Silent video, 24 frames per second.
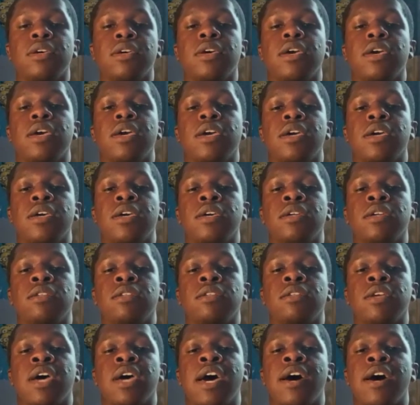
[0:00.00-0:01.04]

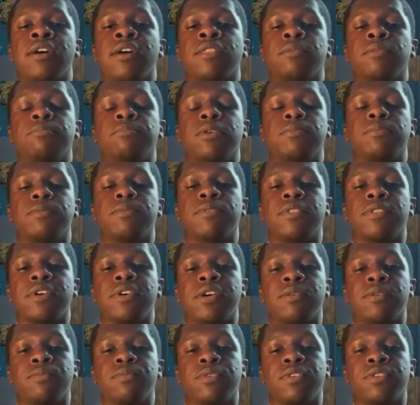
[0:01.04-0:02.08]
and how the people
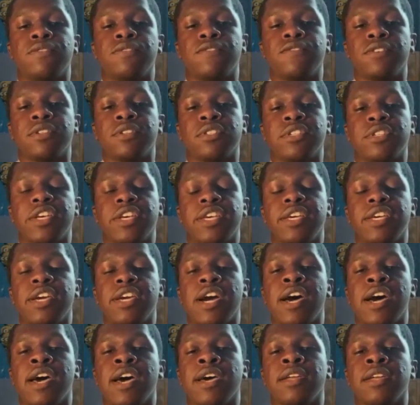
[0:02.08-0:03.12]
there would forsake
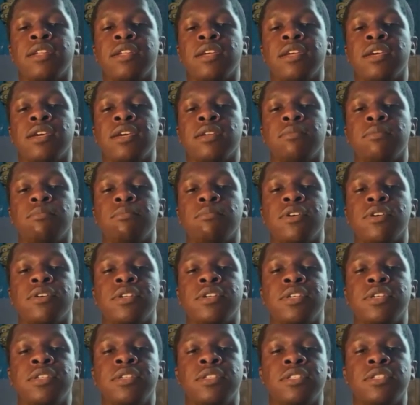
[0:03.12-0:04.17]
God and
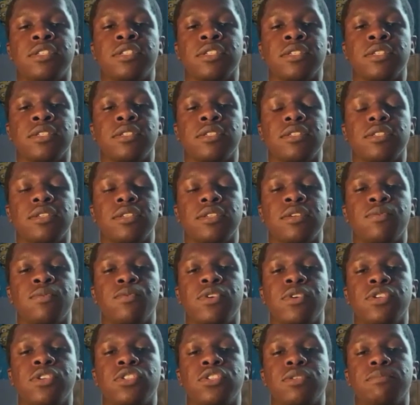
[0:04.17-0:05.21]
burn incense and
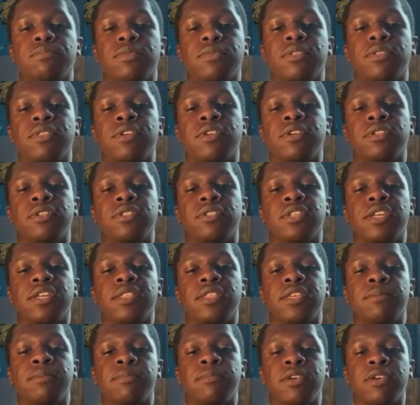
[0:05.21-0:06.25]
worship the things that
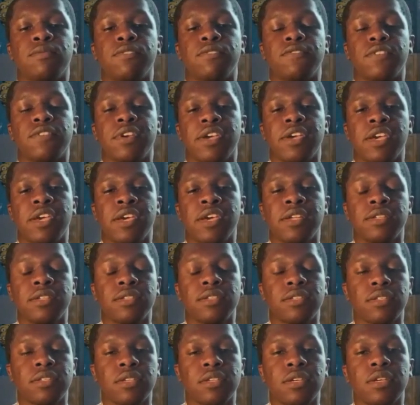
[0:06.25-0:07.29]
they made with their
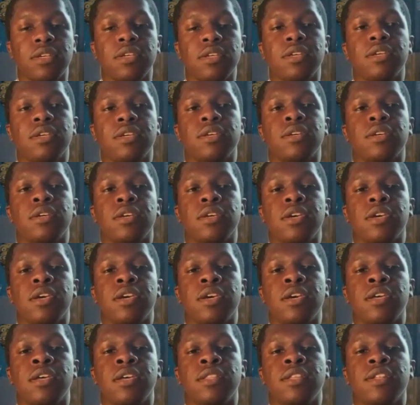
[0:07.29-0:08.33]
hands.
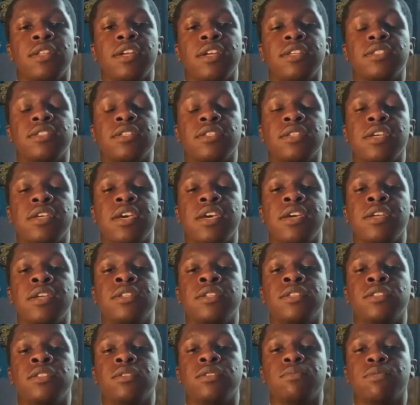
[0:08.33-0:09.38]
And the lesson
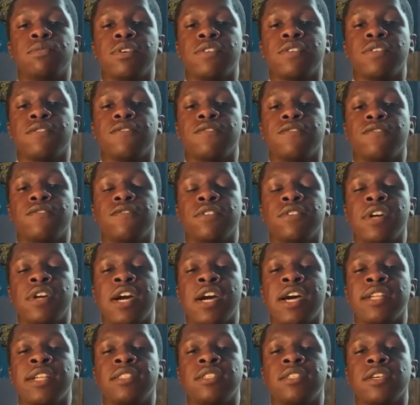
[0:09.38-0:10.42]
ends with
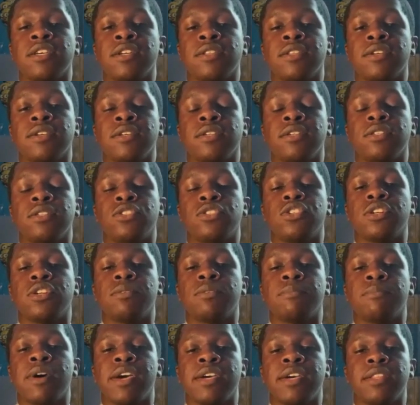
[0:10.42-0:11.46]
God telling
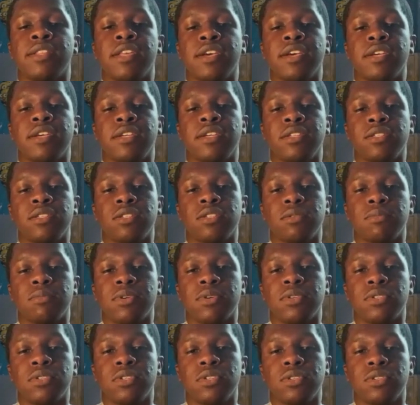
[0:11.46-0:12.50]
Jeremiah that he's
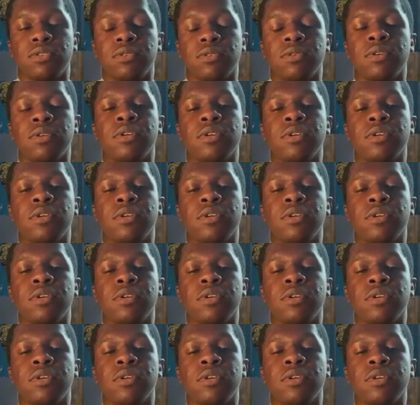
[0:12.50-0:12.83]
supposed to